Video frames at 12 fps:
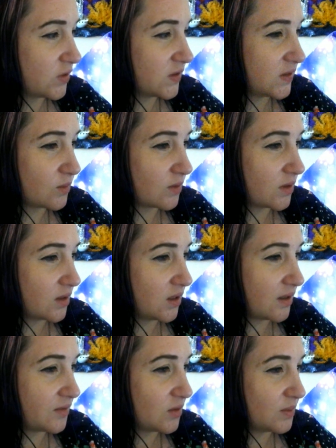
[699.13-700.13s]
this is where
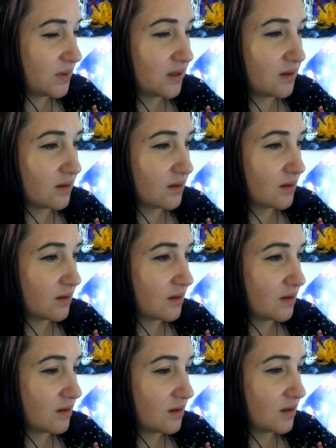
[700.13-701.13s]
you have to
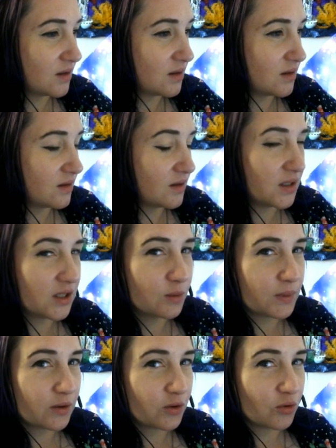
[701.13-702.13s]

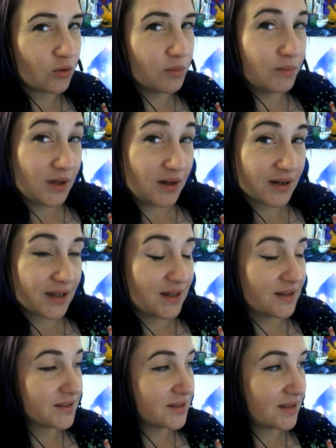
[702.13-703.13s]
think about your
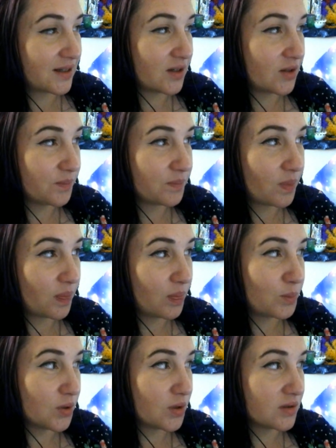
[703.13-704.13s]
market now,
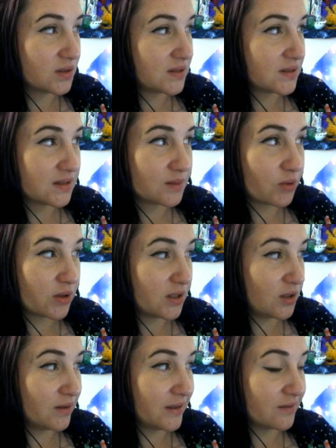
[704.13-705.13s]
because this is a
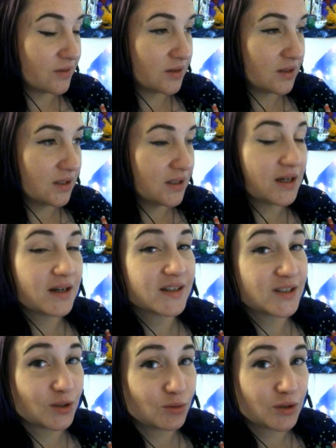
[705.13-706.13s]
brand new level.
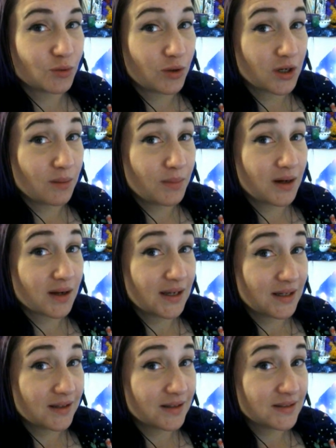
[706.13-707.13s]
I don't know what our
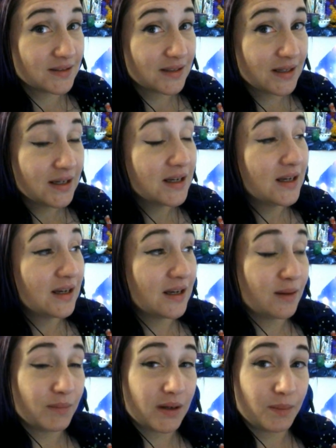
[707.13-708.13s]
market is.
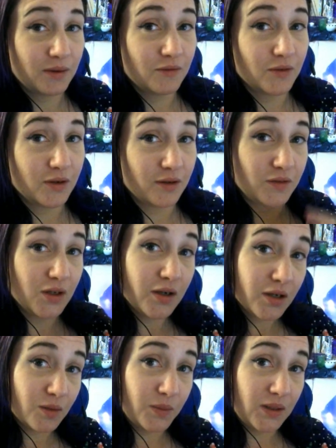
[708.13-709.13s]
It might be full of
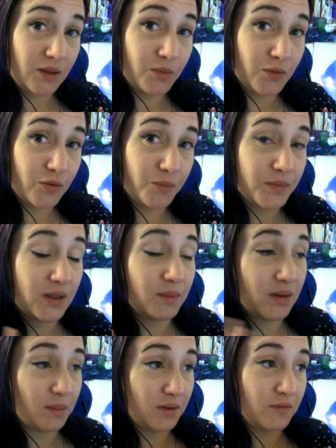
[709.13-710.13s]
younger people,
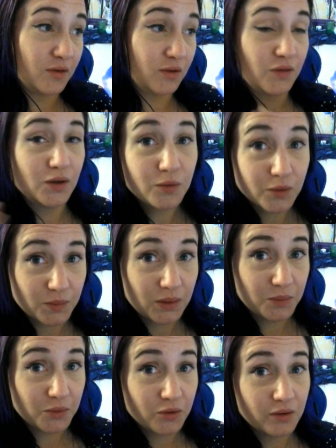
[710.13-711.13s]
it might be full of older
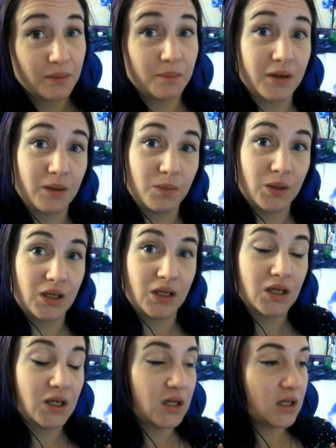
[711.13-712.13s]
people, it might
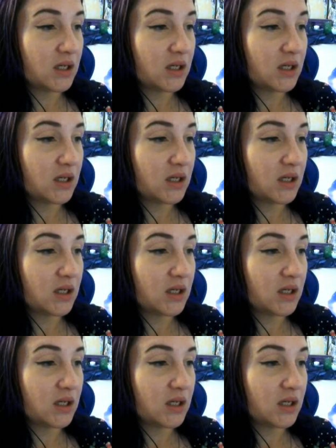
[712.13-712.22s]
be